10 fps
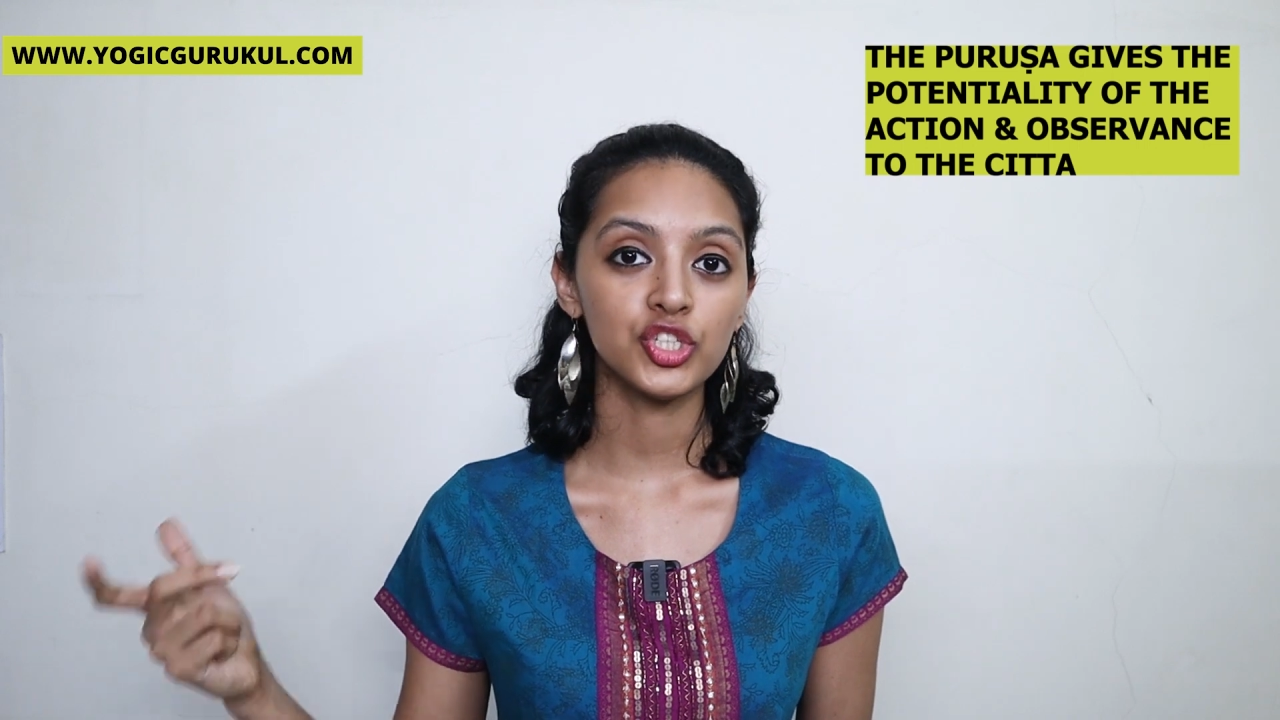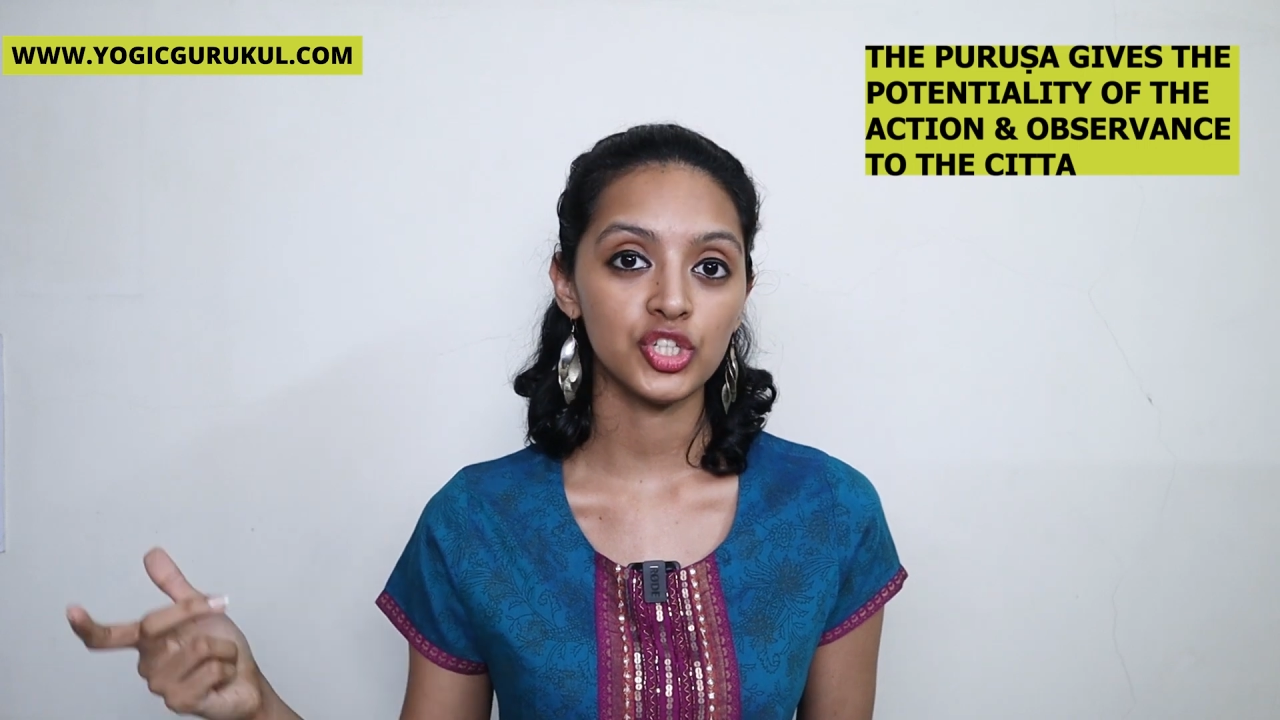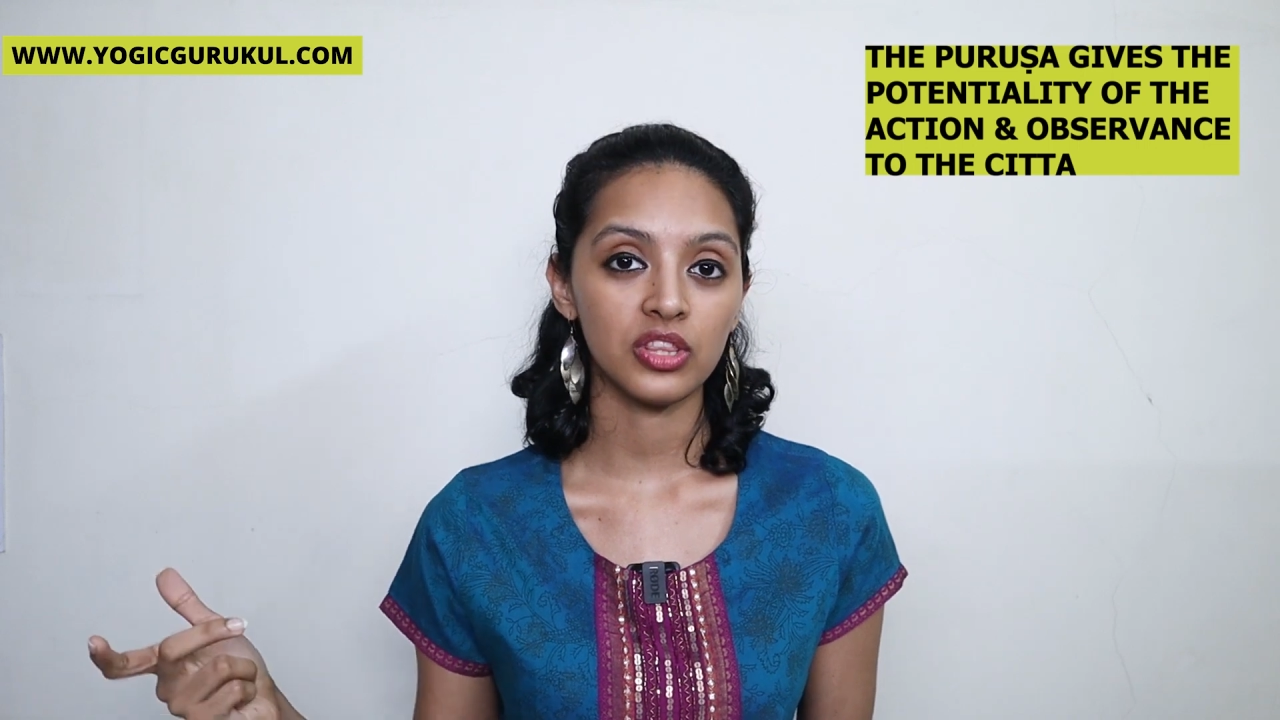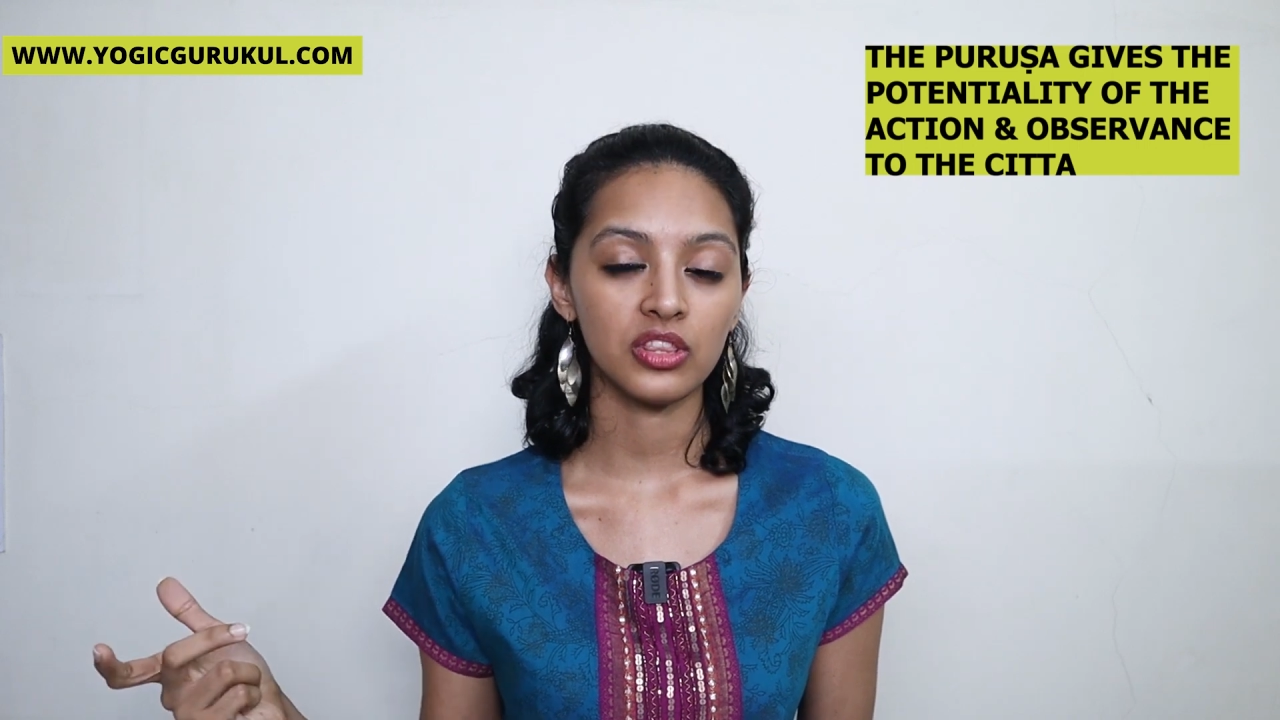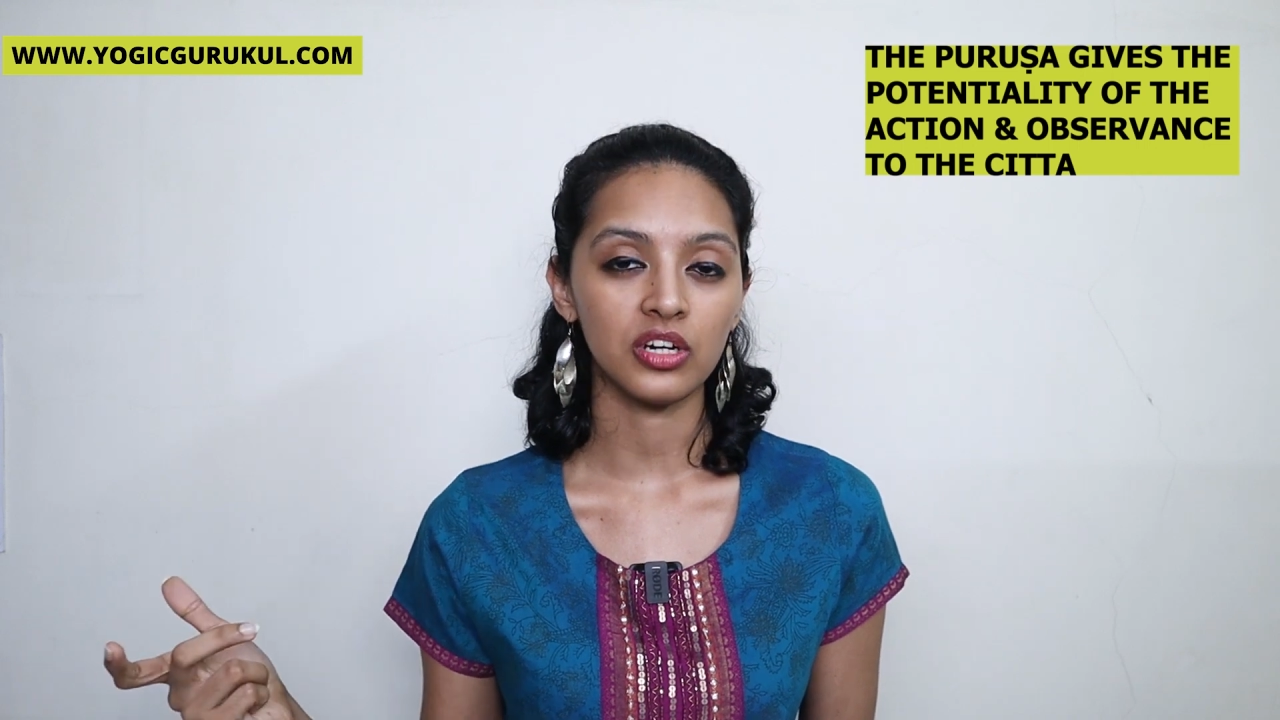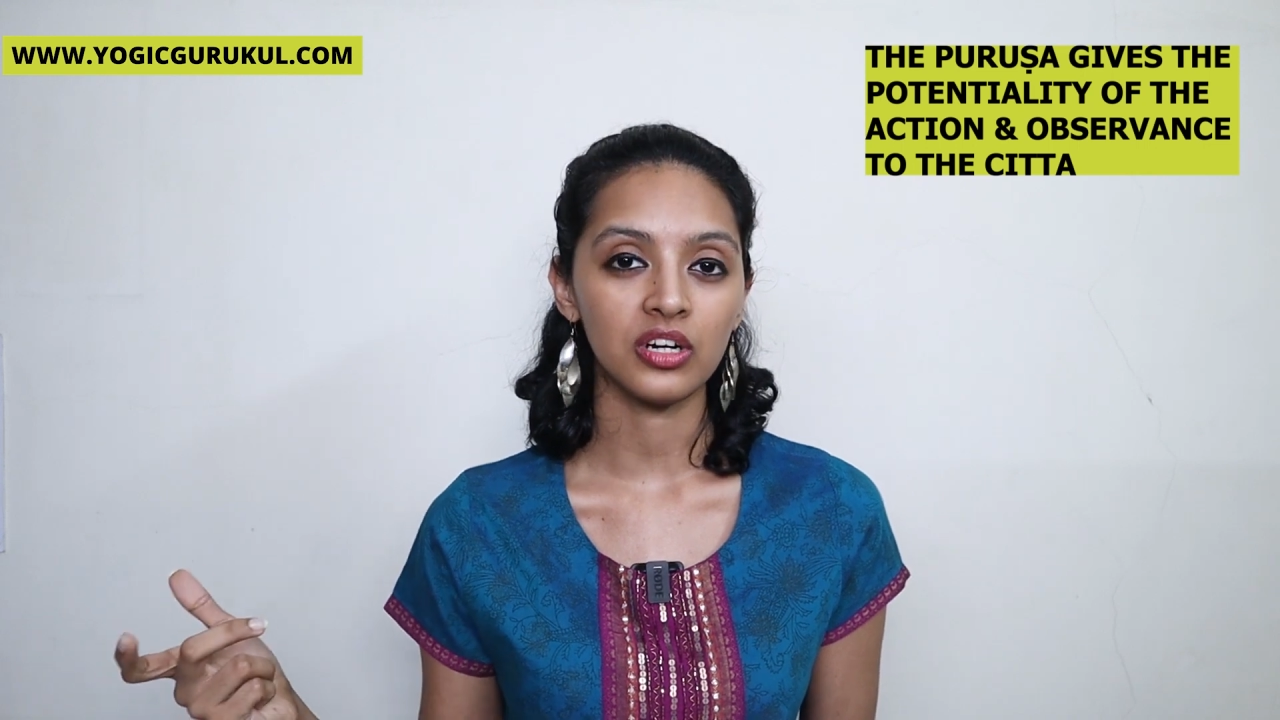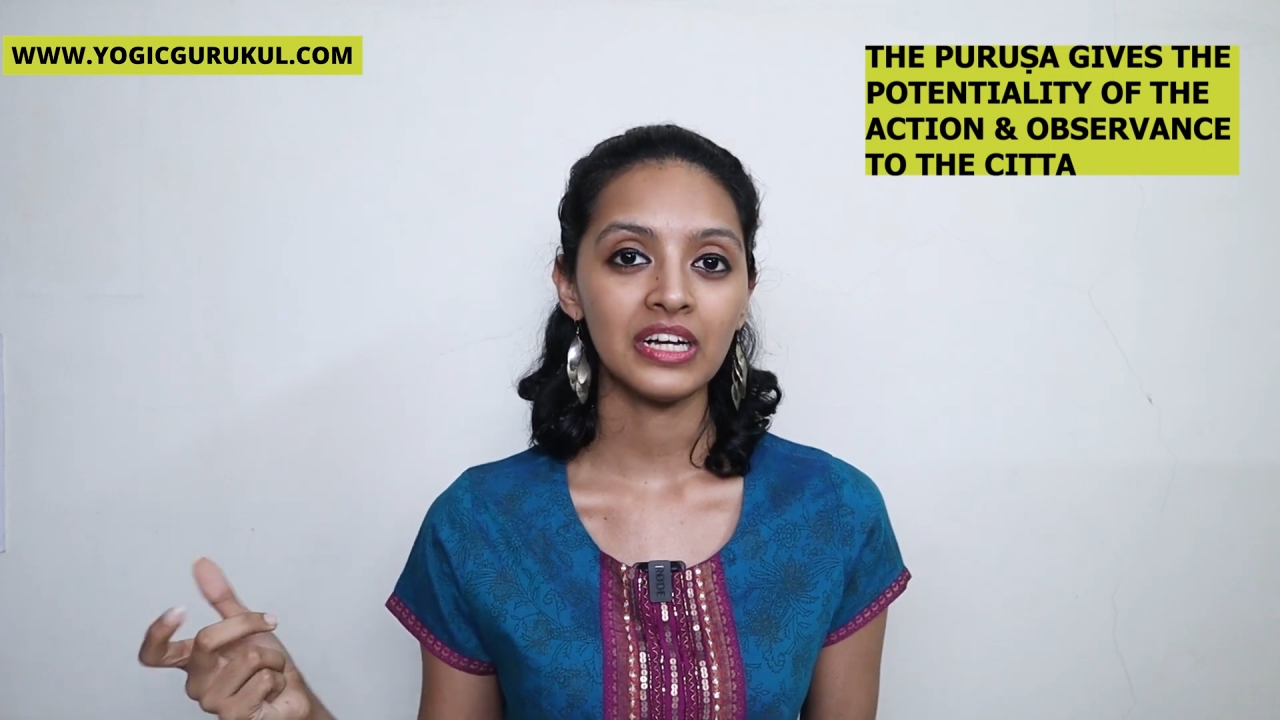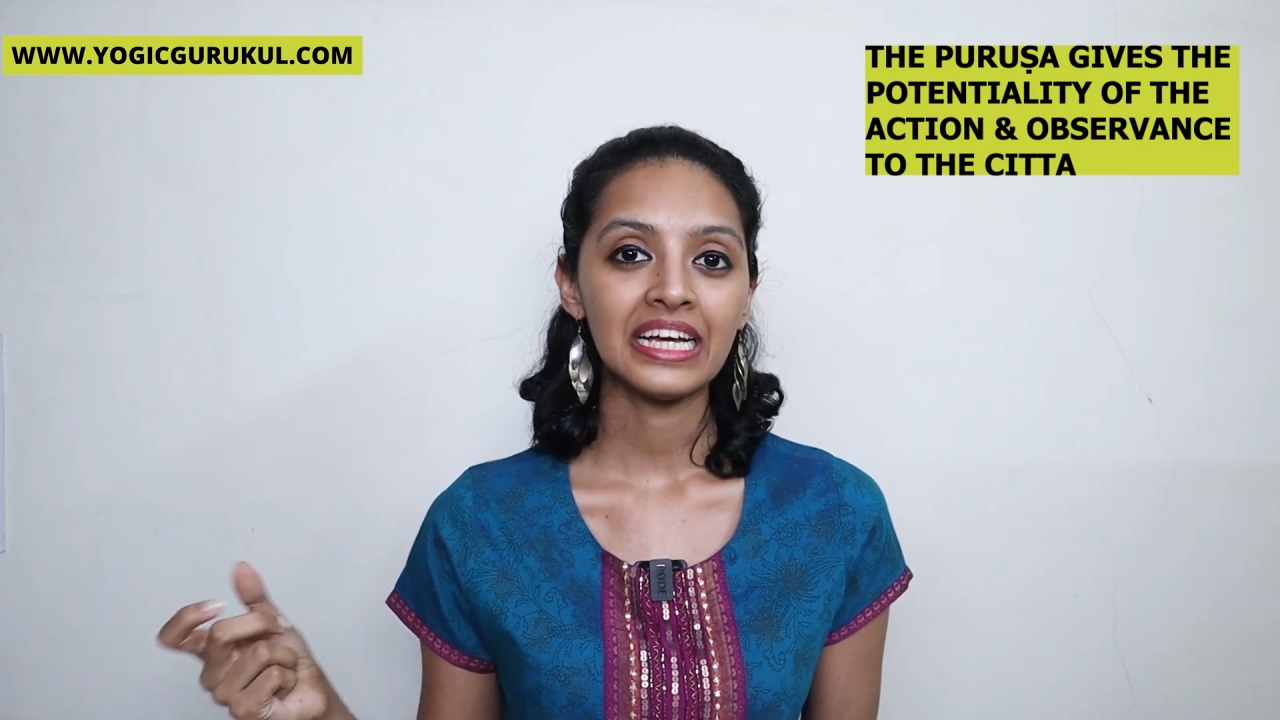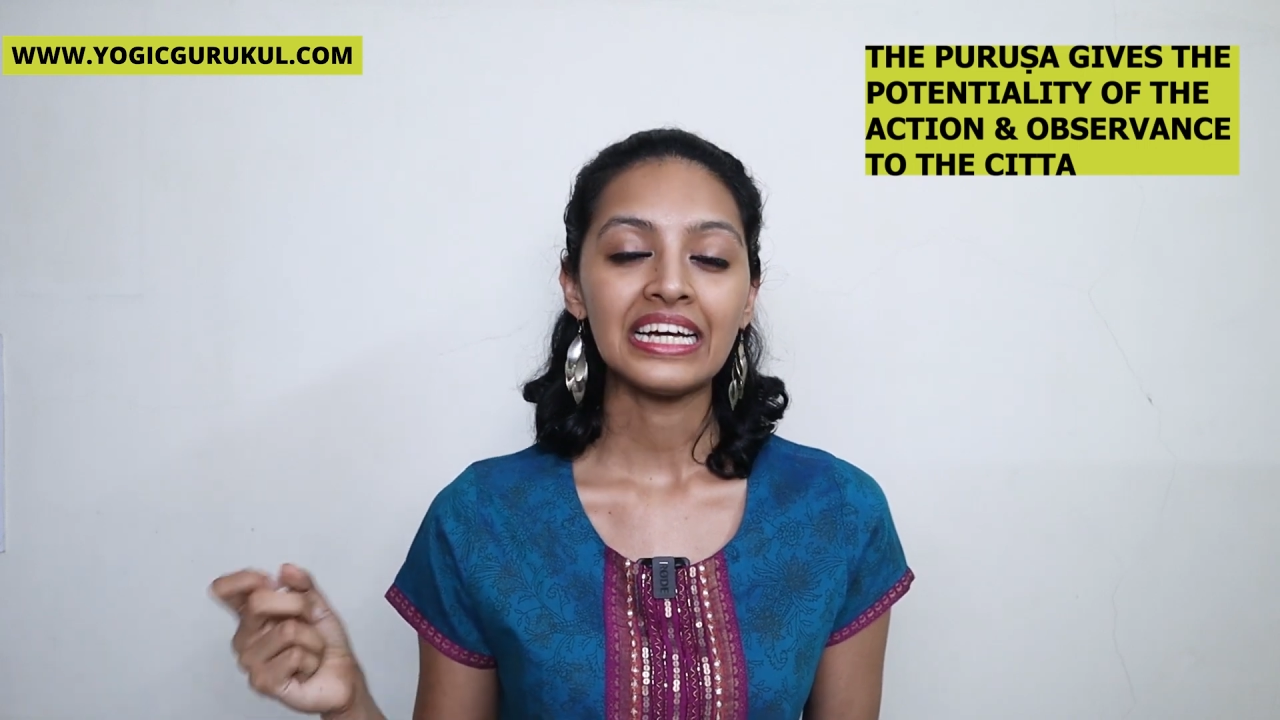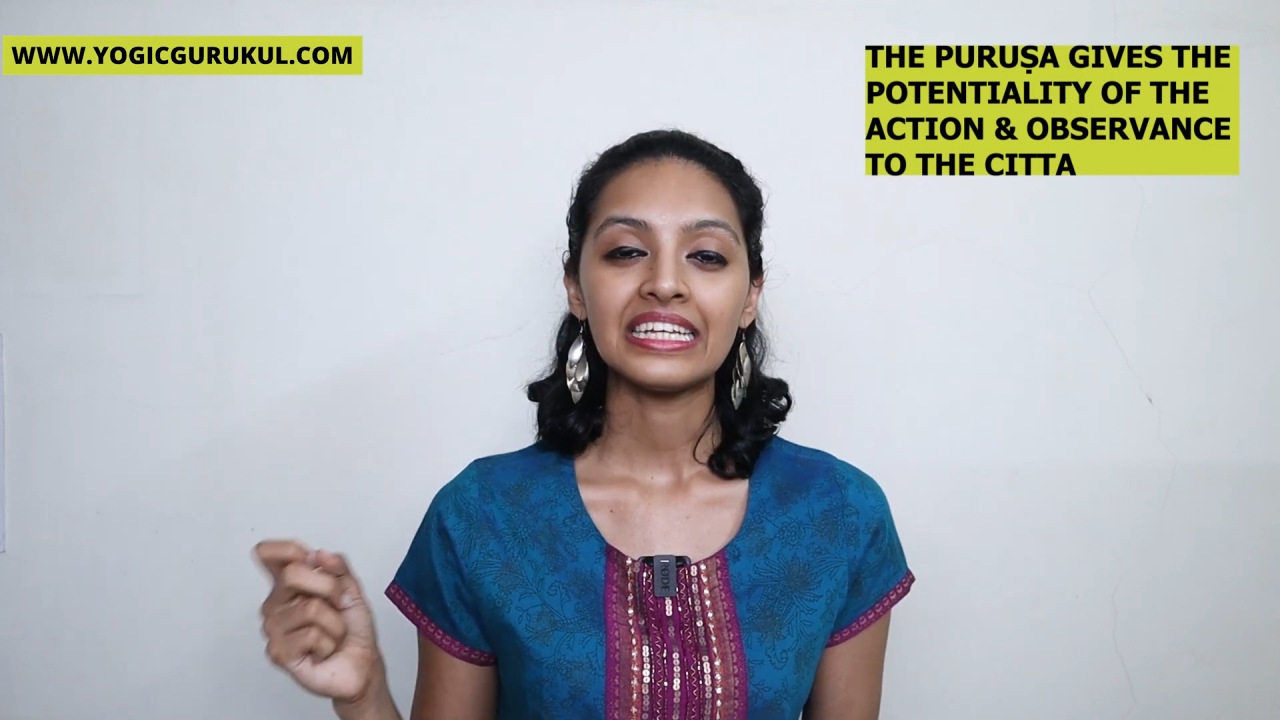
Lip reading: Chitta,